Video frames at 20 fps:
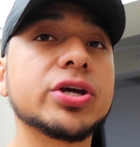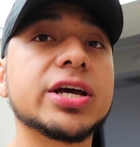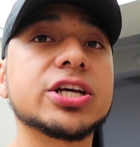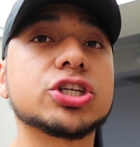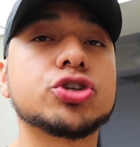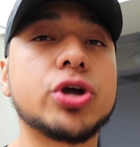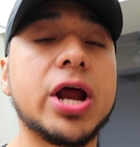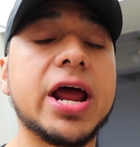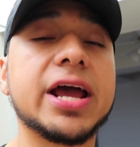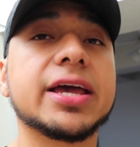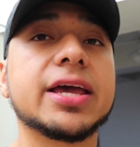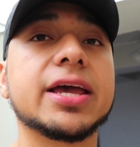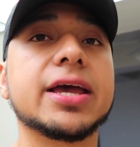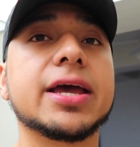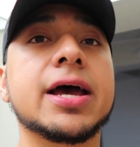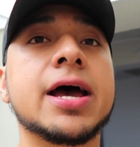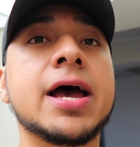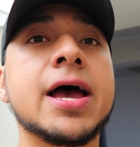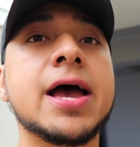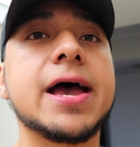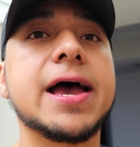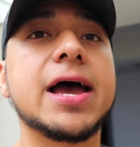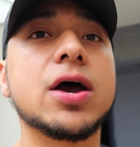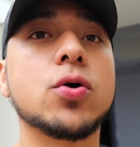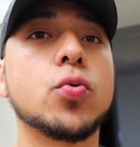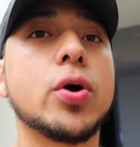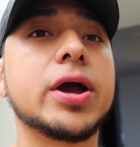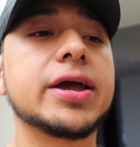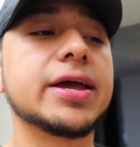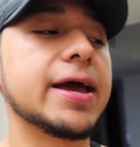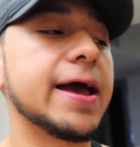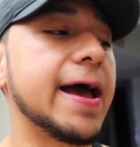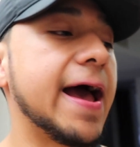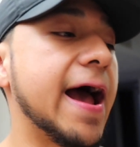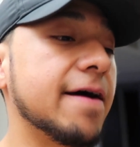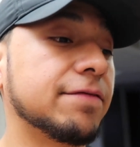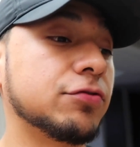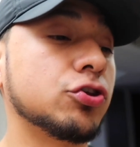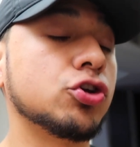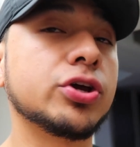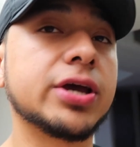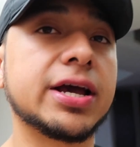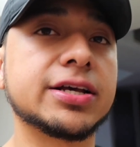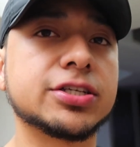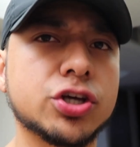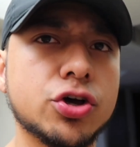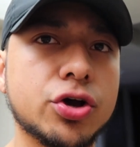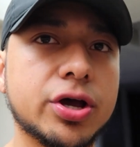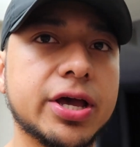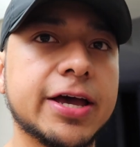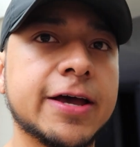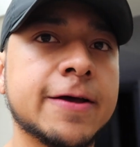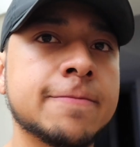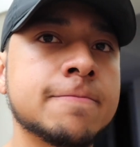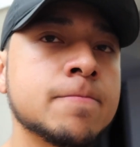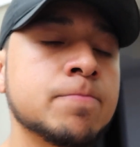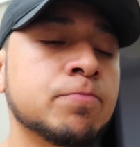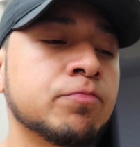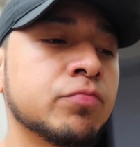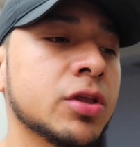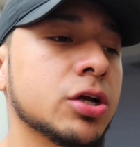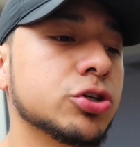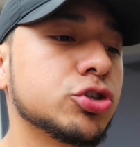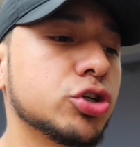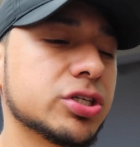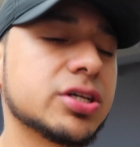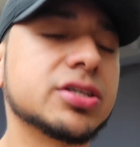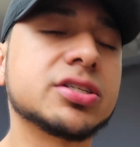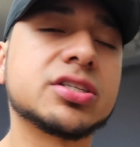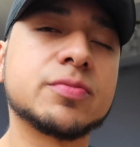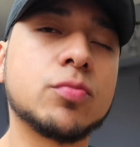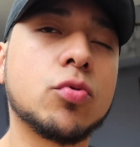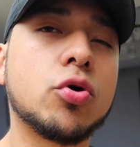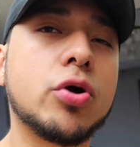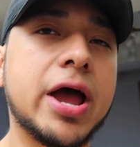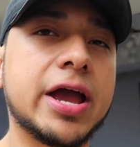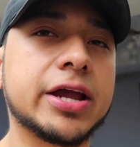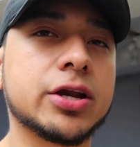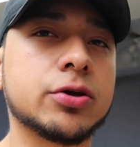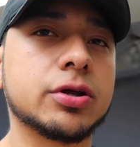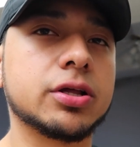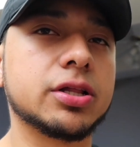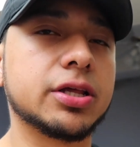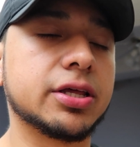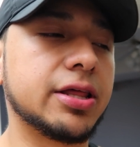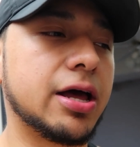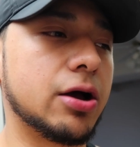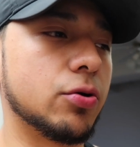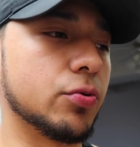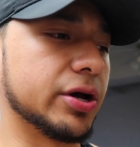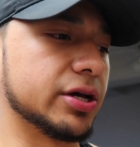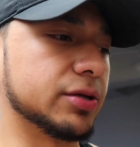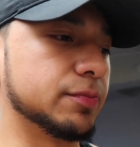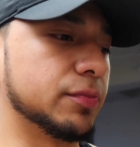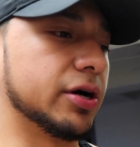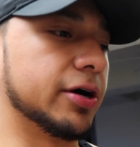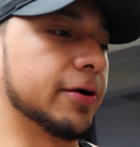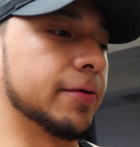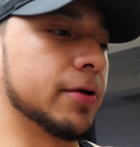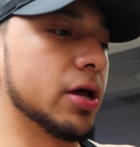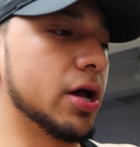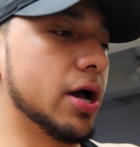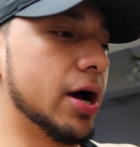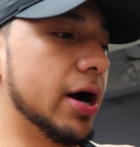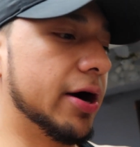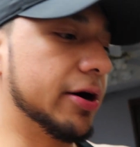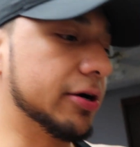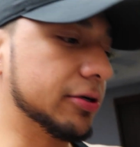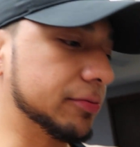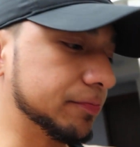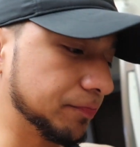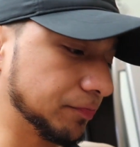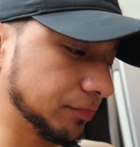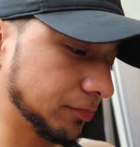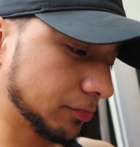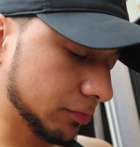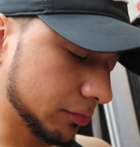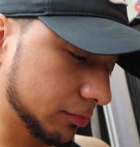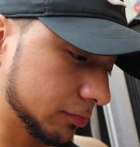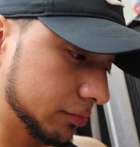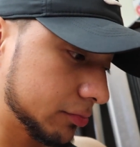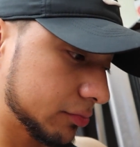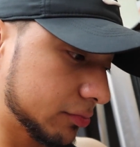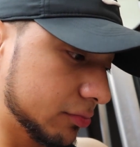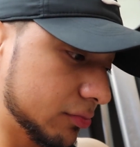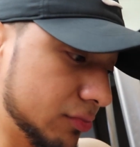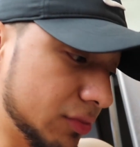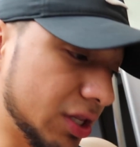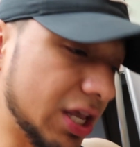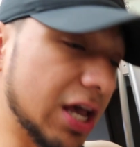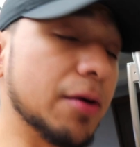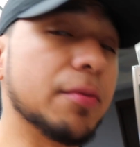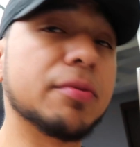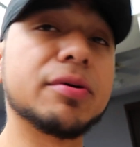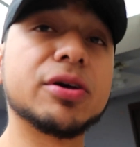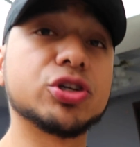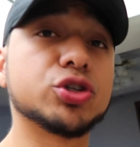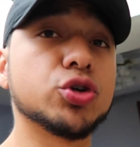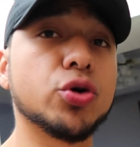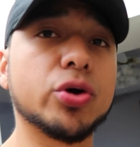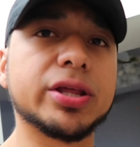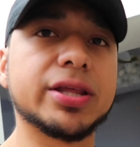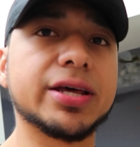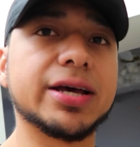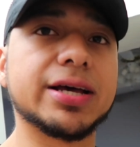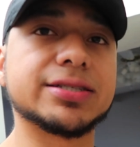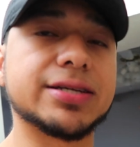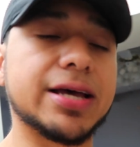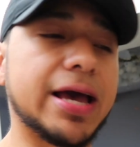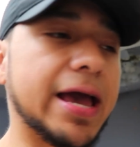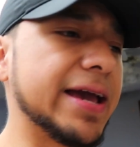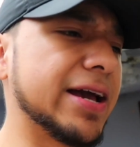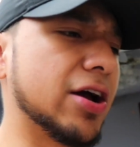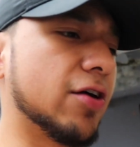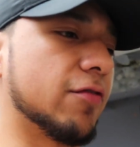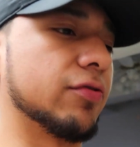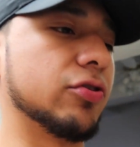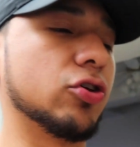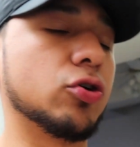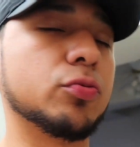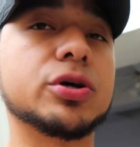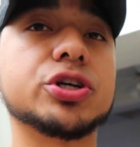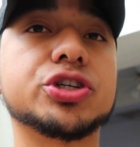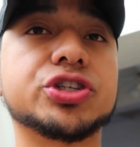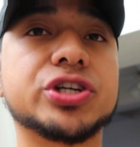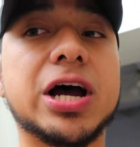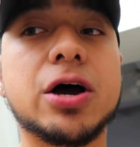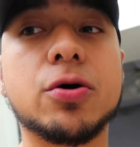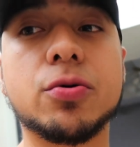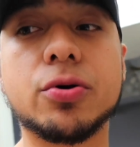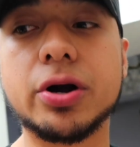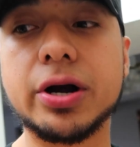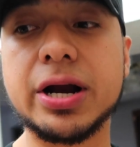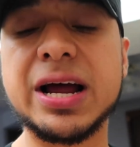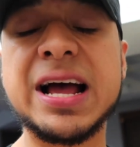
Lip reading: you guys track it and weigh it after you guys cook it, just because it's more accurately that way. But I'm going to enjoy this, hang out for a little bit, shower,